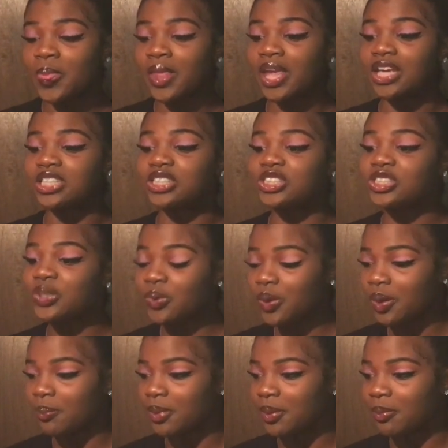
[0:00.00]
and
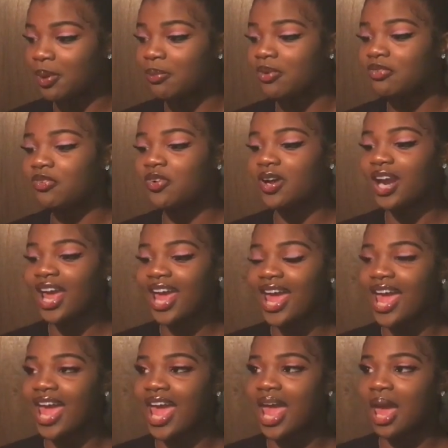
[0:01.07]
showing me. But before that
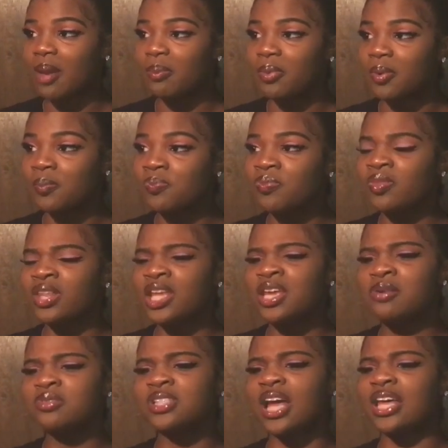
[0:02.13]
had happened, he
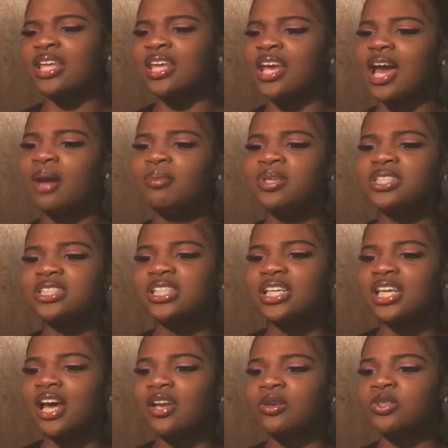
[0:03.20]
was like, yeah, I be seeing
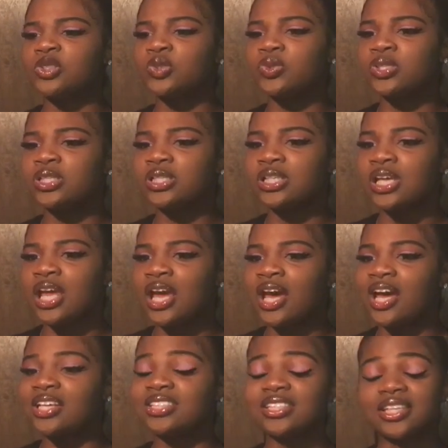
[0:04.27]
y'all on Twitter.
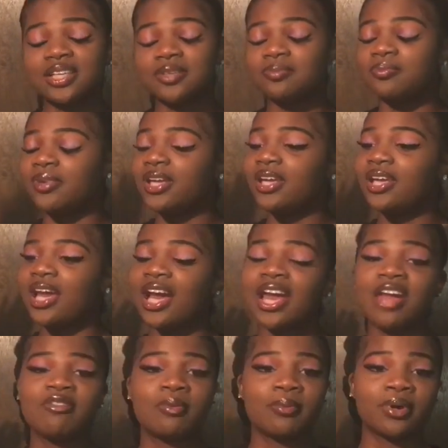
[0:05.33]
I said, man, I
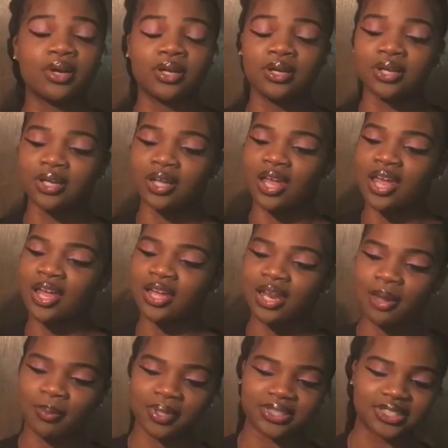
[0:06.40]
gave him a uh, hand
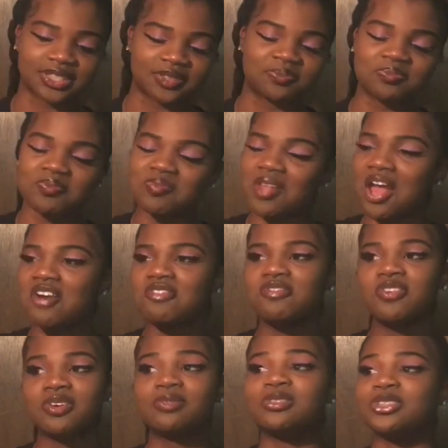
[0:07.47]
clap. I said, I
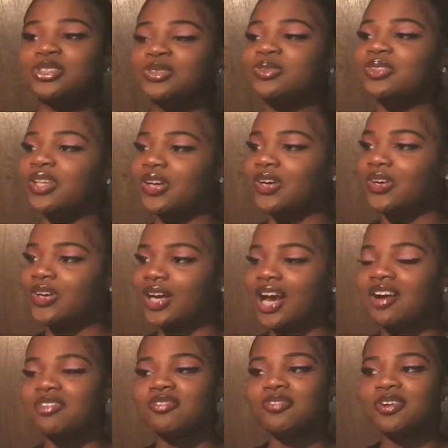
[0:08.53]
fuck with you, dog.
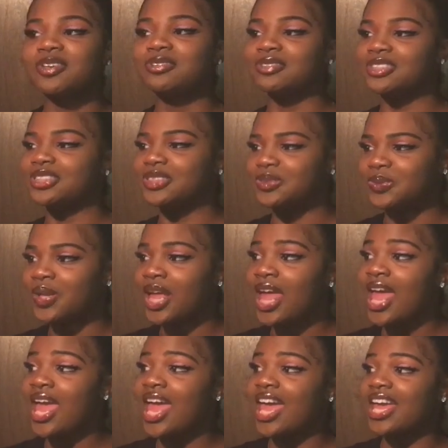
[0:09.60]
I fuck with you.
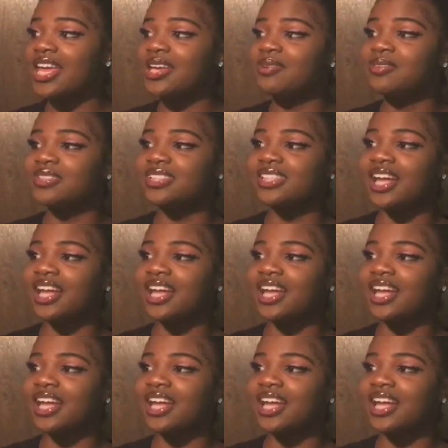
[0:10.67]
And he was